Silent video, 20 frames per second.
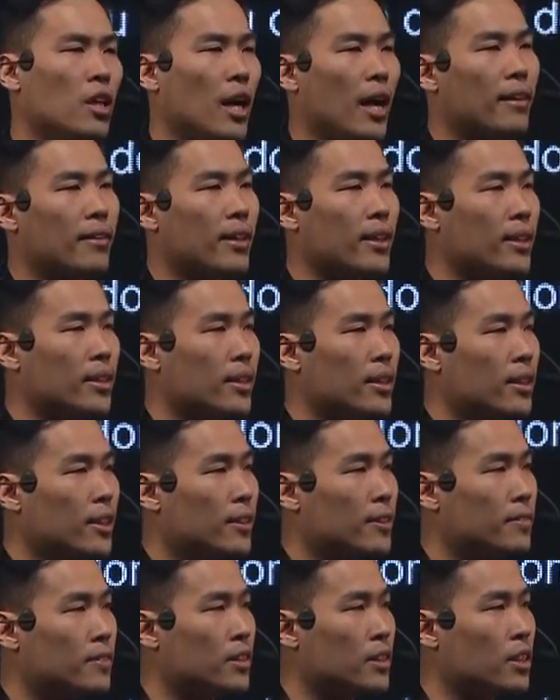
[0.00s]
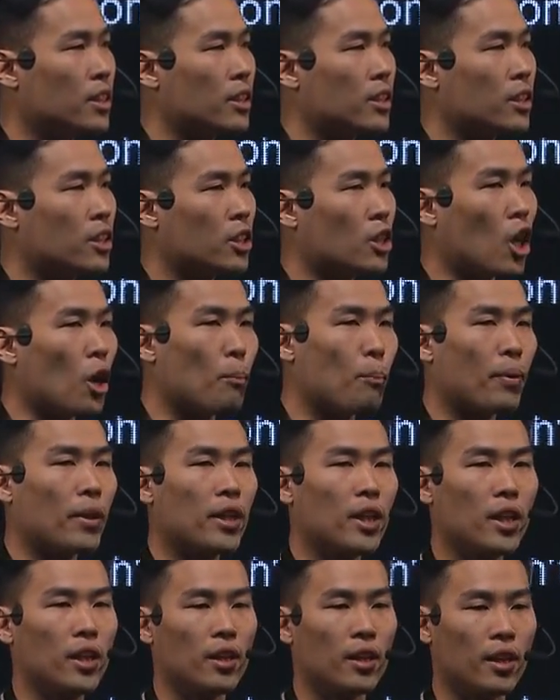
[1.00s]
I think
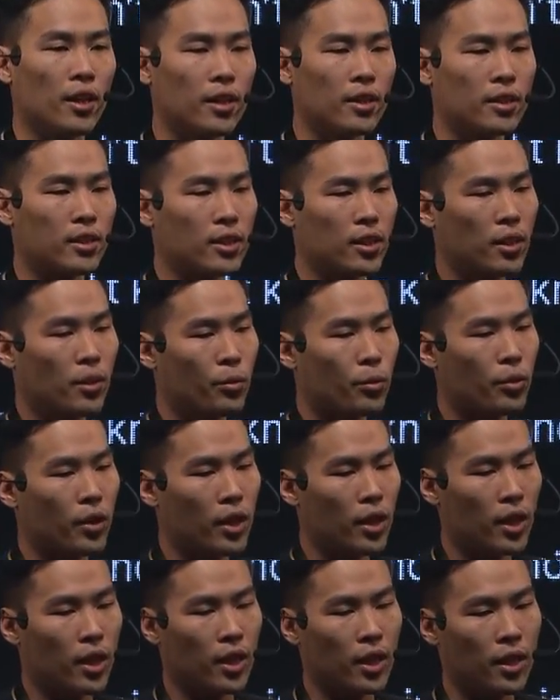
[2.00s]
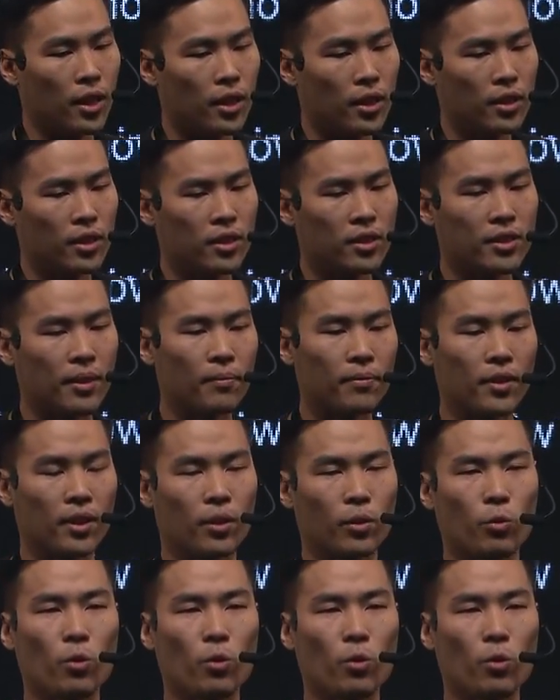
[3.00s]
company is really something,